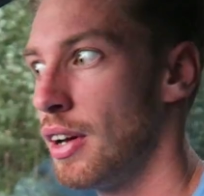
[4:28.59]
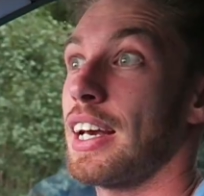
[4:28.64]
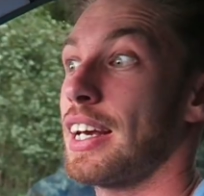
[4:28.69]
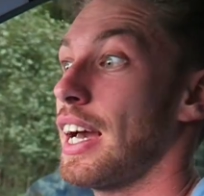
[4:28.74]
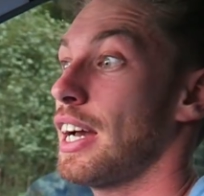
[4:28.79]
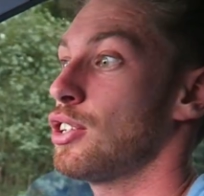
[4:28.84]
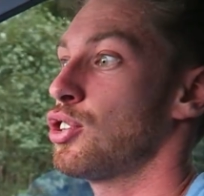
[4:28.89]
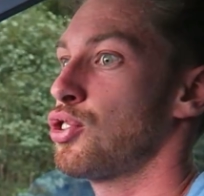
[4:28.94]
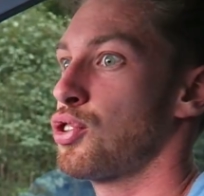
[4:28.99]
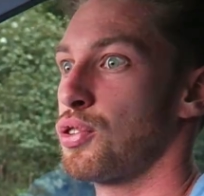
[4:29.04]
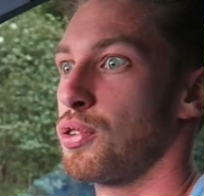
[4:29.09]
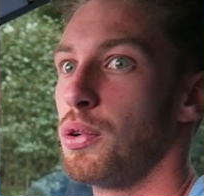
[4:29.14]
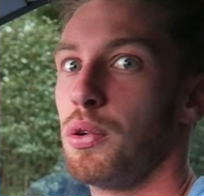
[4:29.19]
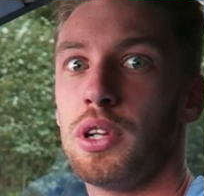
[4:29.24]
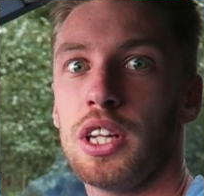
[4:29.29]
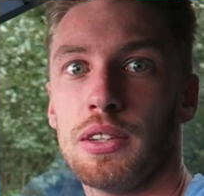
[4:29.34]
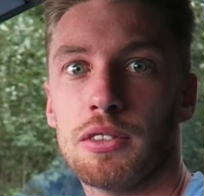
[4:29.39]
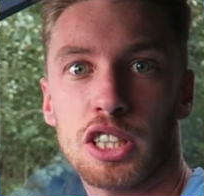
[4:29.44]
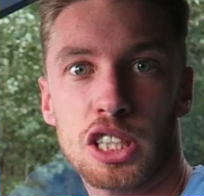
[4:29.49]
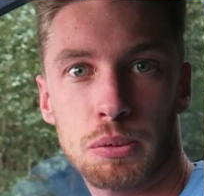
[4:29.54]
Like, I
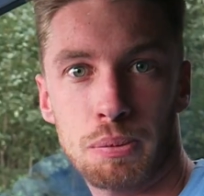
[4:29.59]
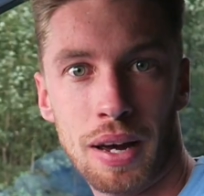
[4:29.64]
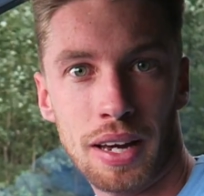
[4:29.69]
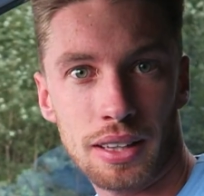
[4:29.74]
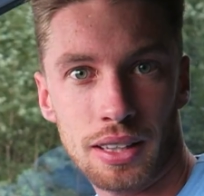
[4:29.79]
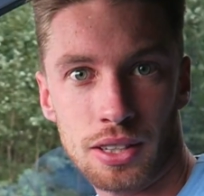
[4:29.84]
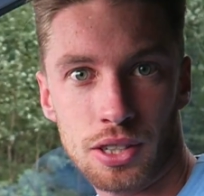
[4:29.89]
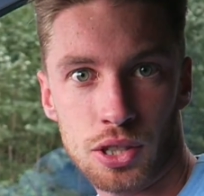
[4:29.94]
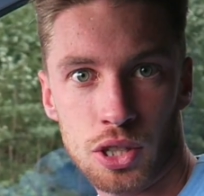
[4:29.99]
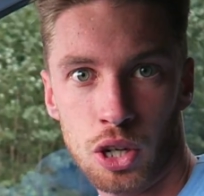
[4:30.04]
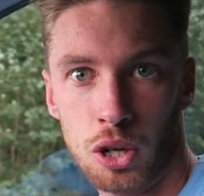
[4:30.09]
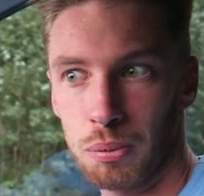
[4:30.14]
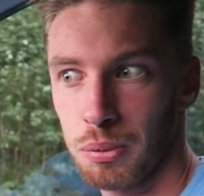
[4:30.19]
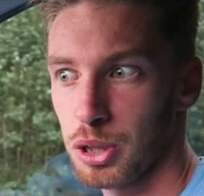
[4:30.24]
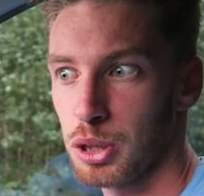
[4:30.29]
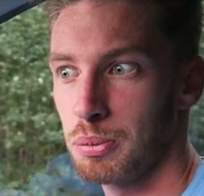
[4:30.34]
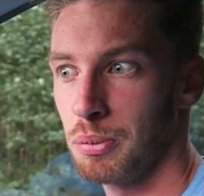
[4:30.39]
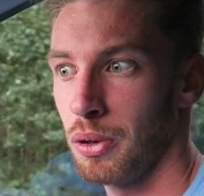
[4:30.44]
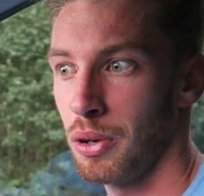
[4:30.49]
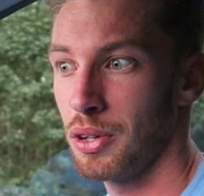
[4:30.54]
truly respect this so
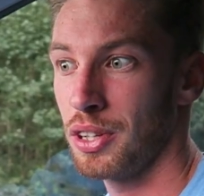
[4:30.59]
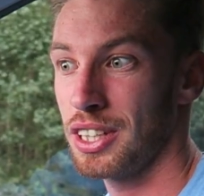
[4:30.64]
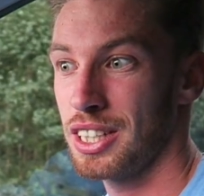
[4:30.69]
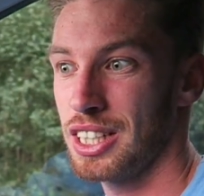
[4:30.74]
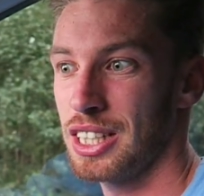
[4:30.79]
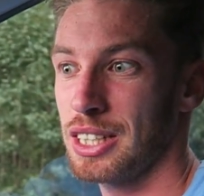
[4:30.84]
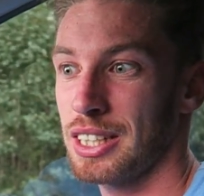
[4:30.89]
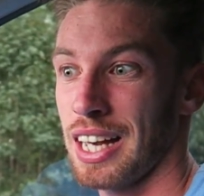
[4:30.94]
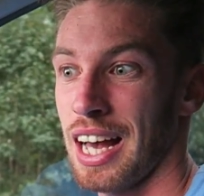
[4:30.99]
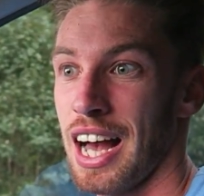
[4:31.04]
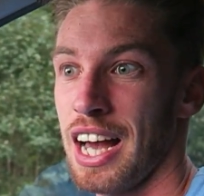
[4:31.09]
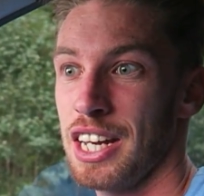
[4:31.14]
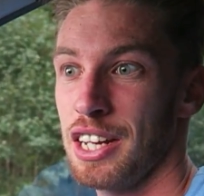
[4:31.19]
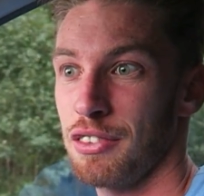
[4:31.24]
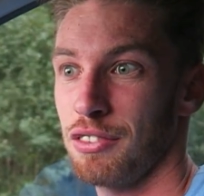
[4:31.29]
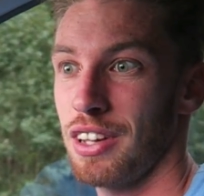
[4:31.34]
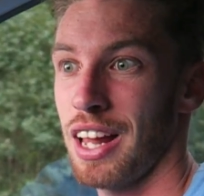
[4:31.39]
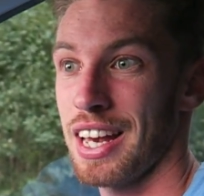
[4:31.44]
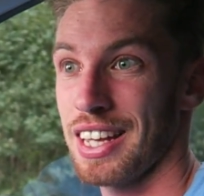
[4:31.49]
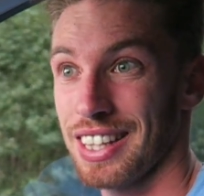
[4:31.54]
much more. This is kind
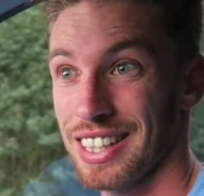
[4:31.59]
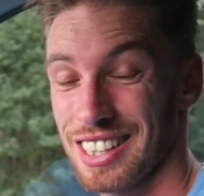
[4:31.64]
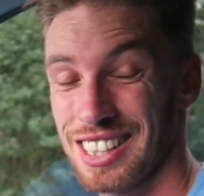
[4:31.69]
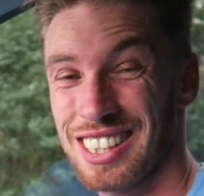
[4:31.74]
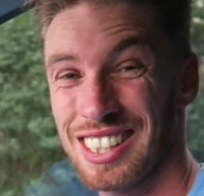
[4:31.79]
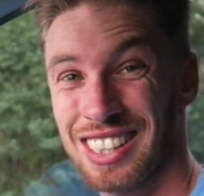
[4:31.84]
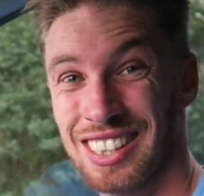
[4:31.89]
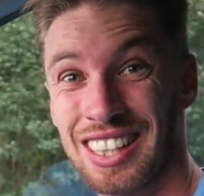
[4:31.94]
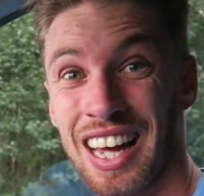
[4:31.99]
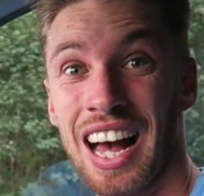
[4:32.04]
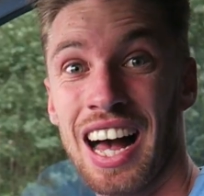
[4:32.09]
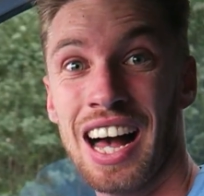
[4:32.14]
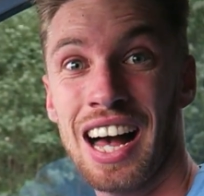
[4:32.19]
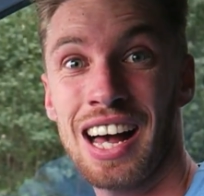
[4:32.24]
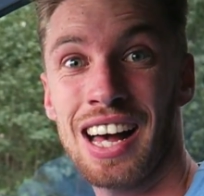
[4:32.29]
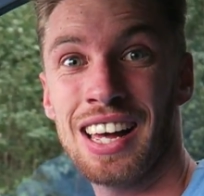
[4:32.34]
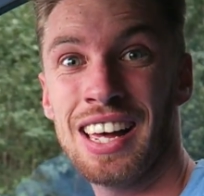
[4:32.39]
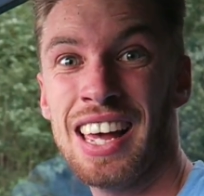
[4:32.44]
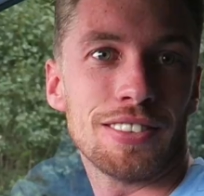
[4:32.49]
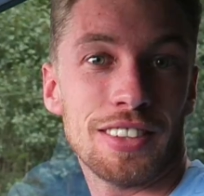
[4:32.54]
of like the
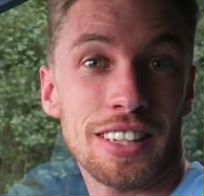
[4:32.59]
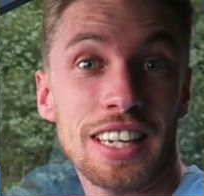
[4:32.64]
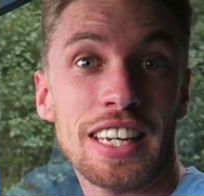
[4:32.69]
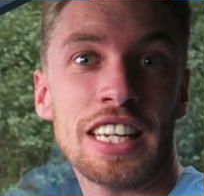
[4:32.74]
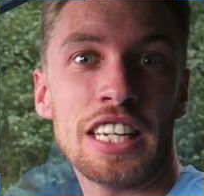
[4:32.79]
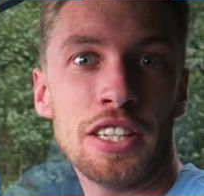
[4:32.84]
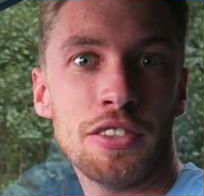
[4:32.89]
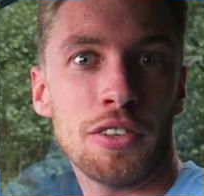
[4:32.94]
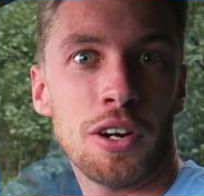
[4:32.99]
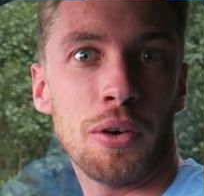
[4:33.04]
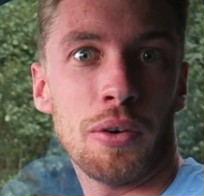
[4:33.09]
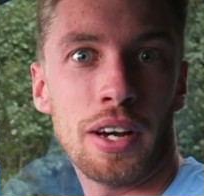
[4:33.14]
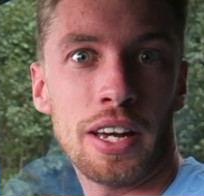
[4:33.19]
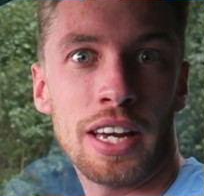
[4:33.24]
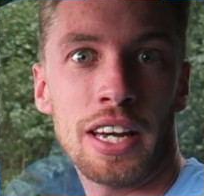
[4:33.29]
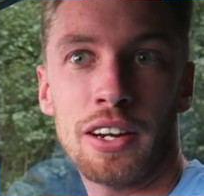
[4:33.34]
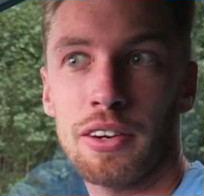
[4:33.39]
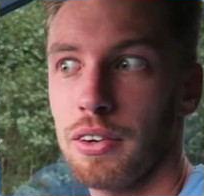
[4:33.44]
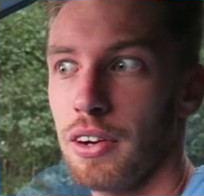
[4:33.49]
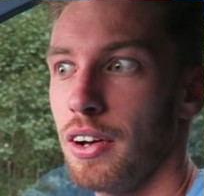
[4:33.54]
start of the Evo
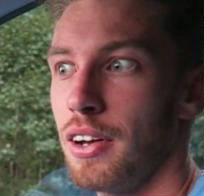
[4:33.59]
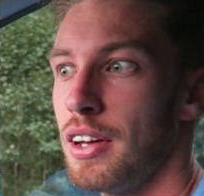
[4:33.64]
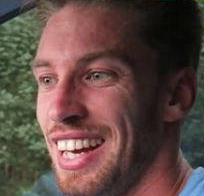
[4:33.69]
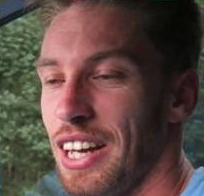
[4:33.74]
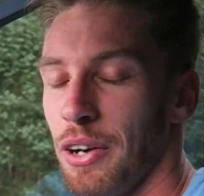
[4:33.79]
era.